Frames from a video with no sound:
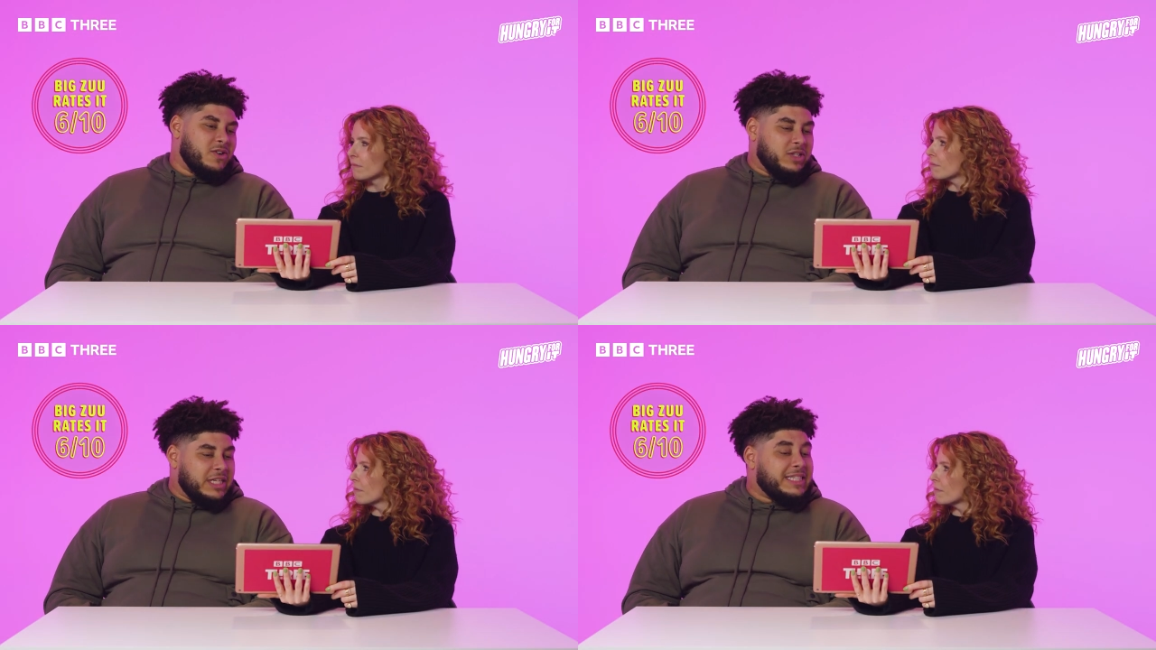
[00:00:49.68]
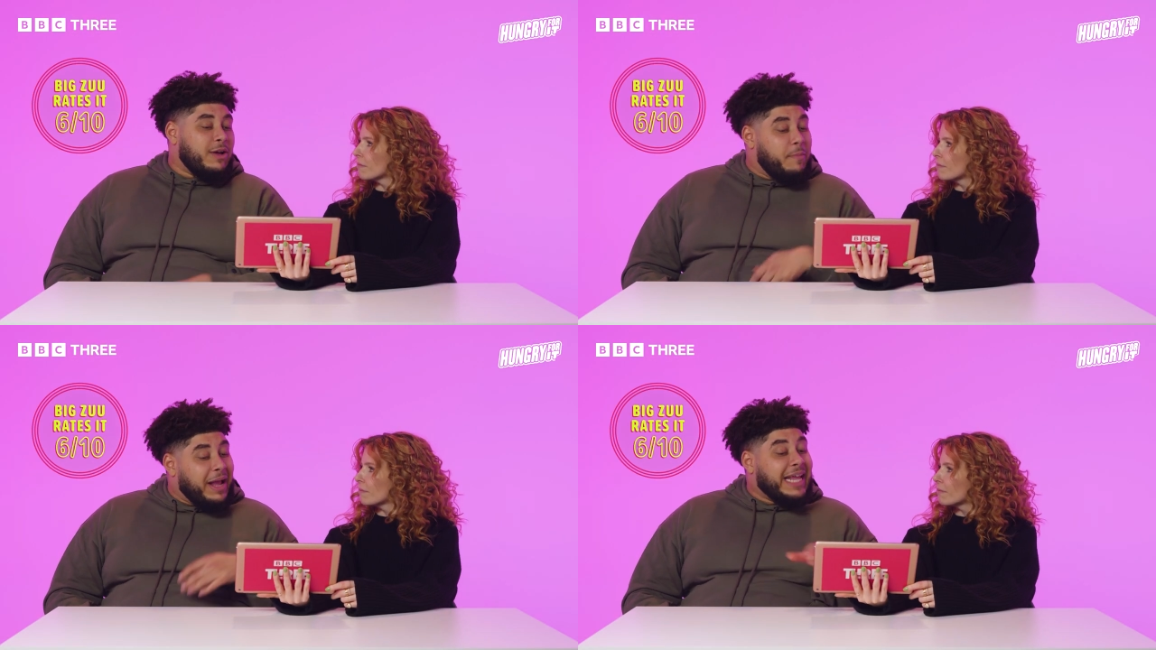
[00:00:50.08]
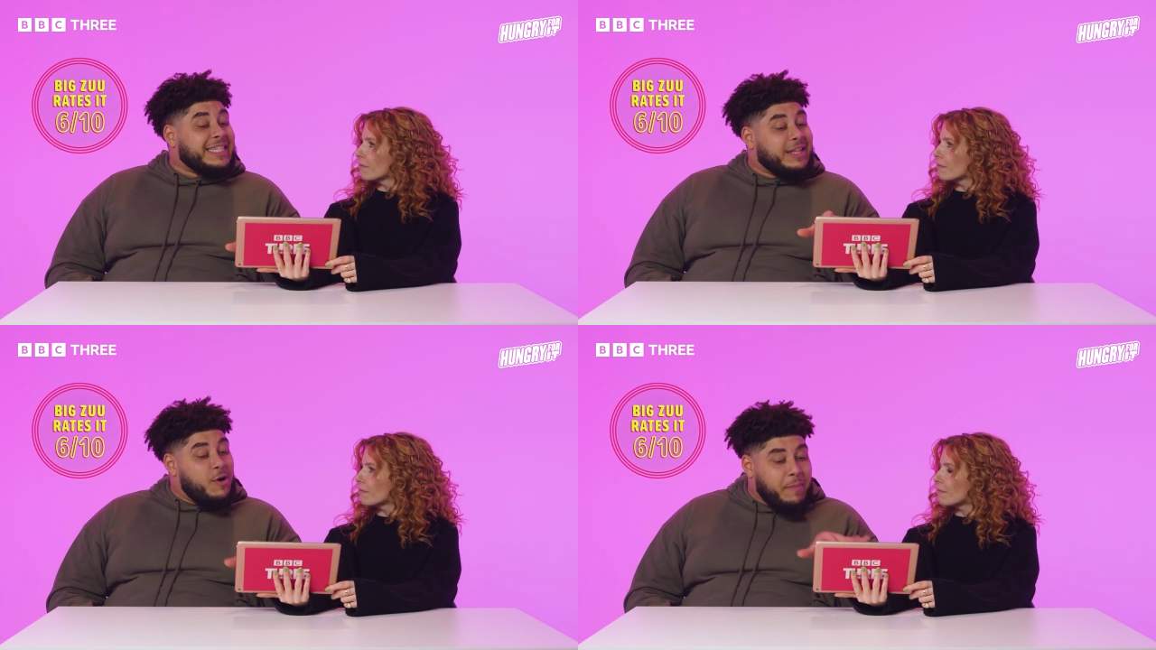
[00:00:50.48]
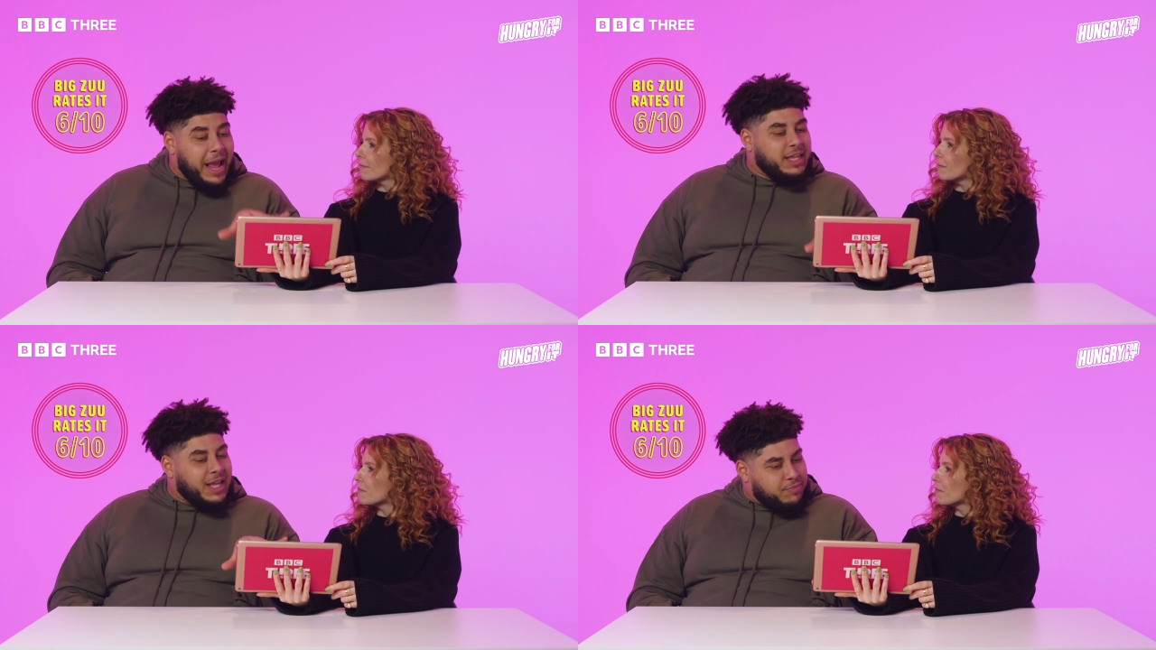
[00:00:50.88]
Speaker 1: Cause they still they still
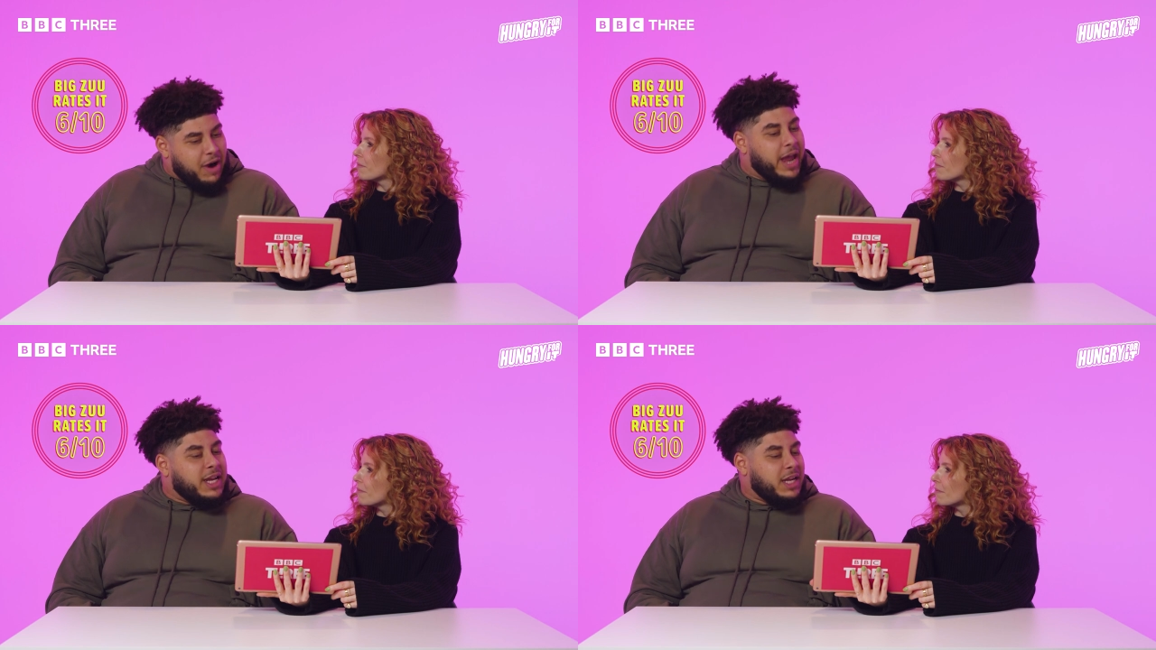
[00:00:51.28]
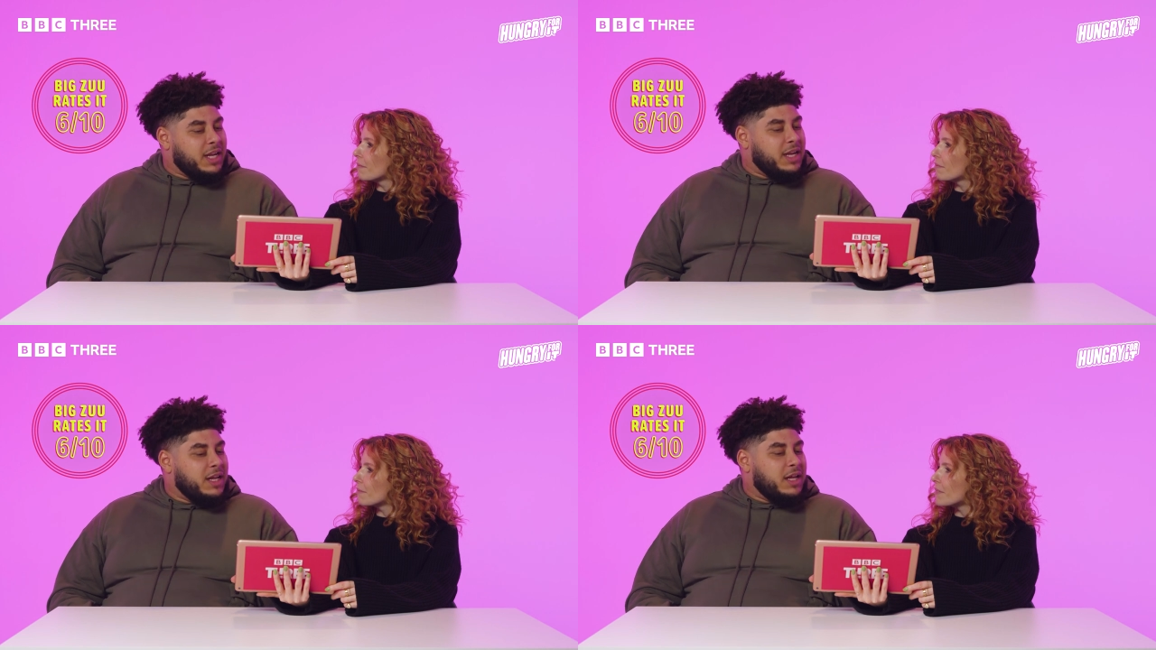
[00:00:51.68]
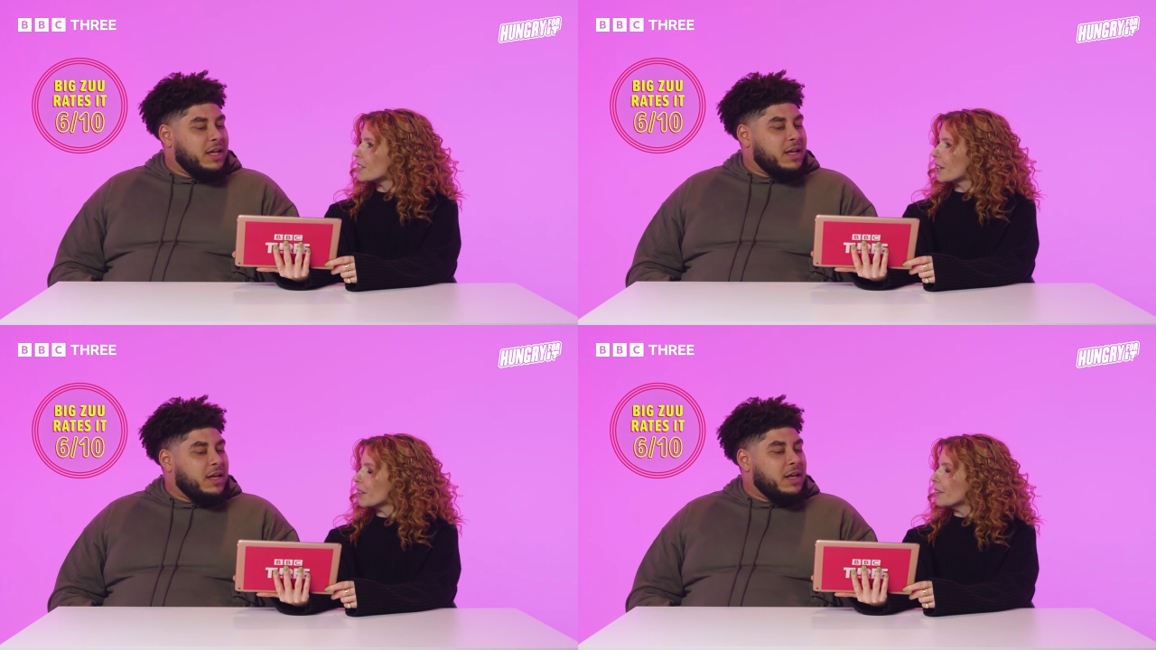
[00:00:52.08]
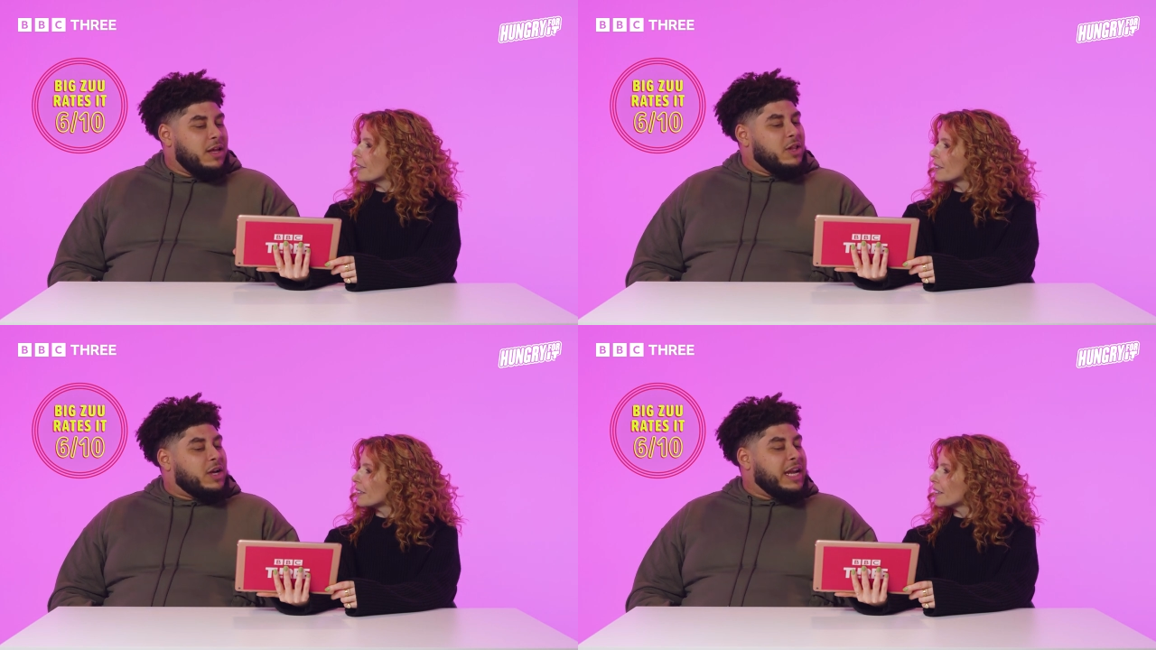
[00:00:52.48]
made the bread. Do.
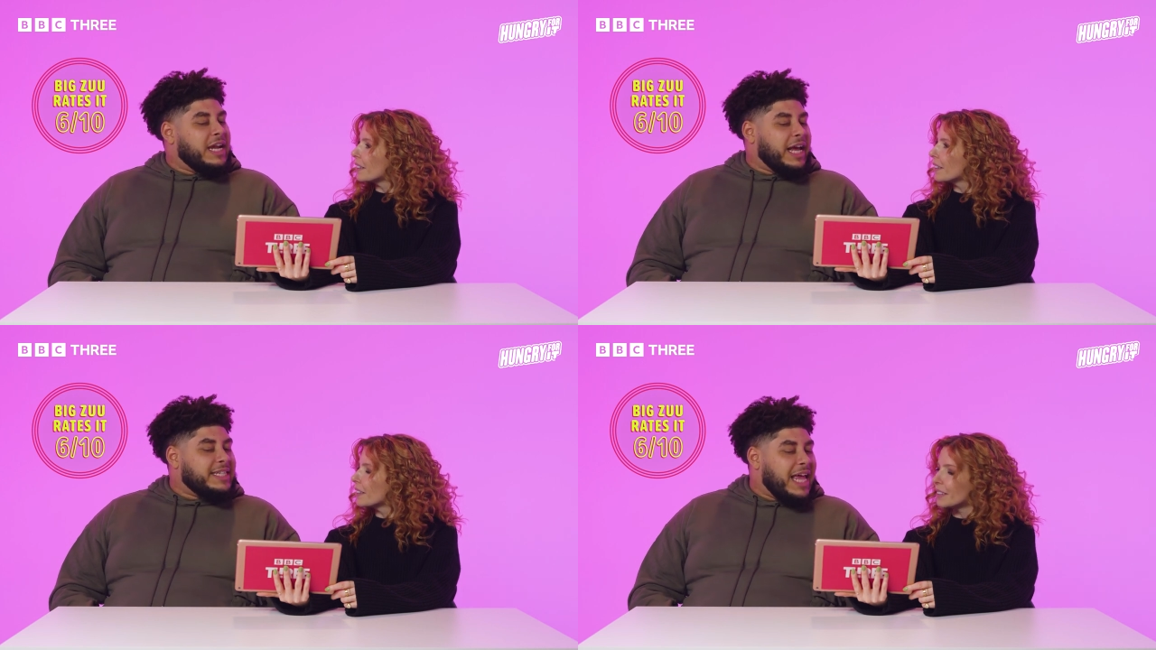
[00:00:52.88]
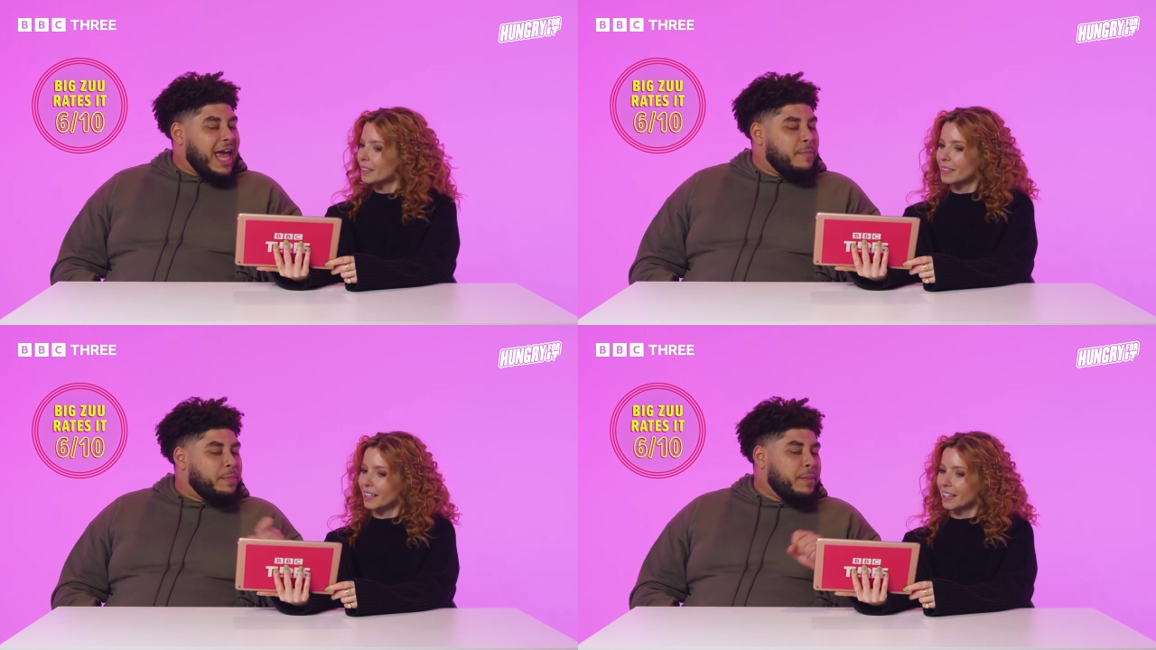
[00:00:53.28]
Look at the nice air